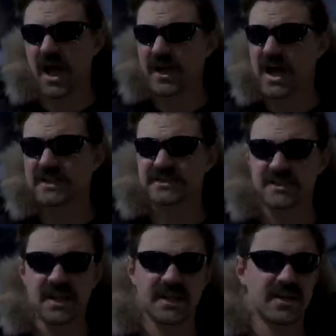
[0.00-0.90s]
I got
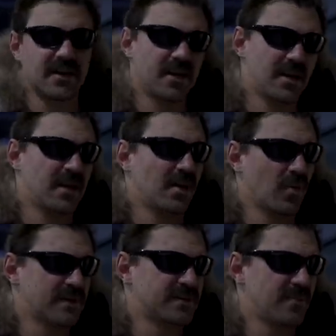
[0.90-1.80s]
sick,
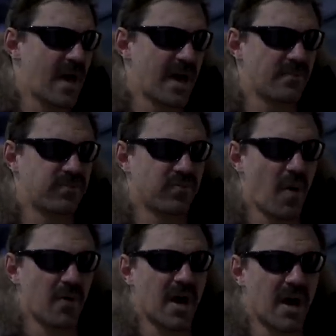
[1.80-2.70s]
went to bed,
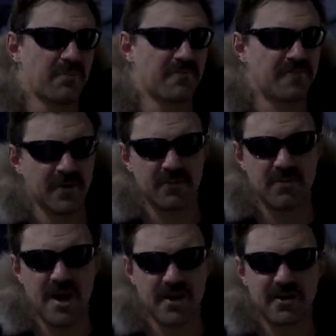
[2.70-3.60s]
woke up feeling
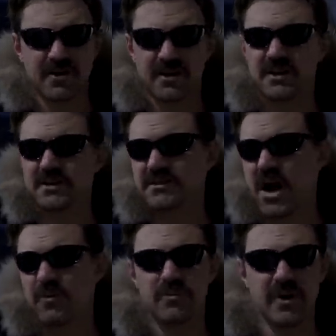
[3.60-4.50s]
better.
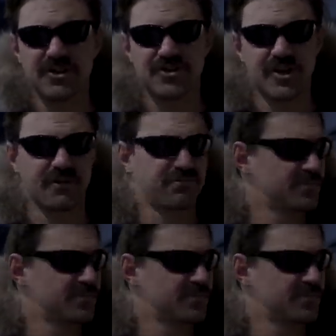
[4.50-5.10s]
Now I'm in Beijing.